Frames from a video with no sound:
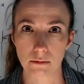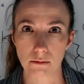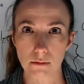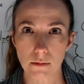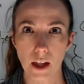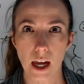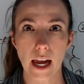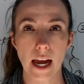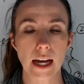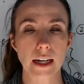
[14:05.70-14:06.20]

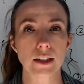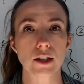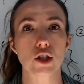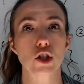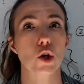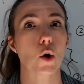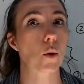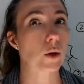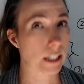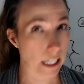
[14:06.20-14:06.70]
And
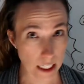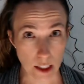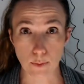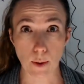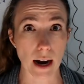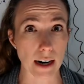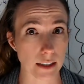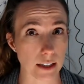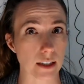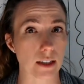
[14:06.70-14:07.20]
so it takes
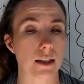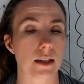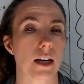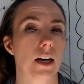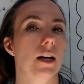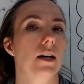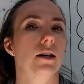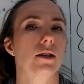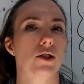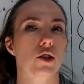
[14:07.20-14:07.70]
practice.
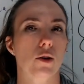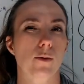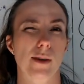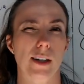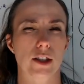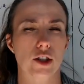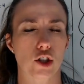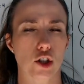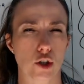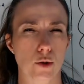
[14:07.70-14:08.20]
So make
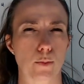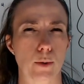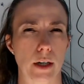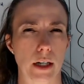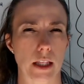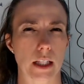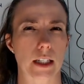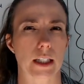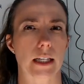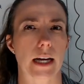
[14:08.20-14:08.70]
sure you put in
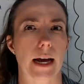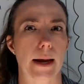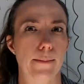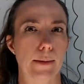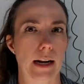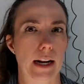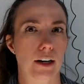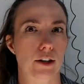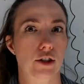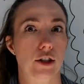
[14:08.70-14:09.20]
the time and
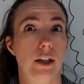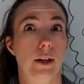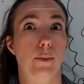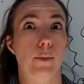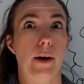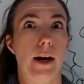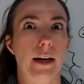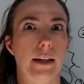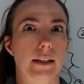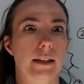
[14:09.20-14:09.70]
energy to
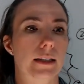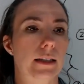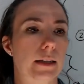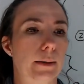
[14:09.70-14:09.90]
practice them.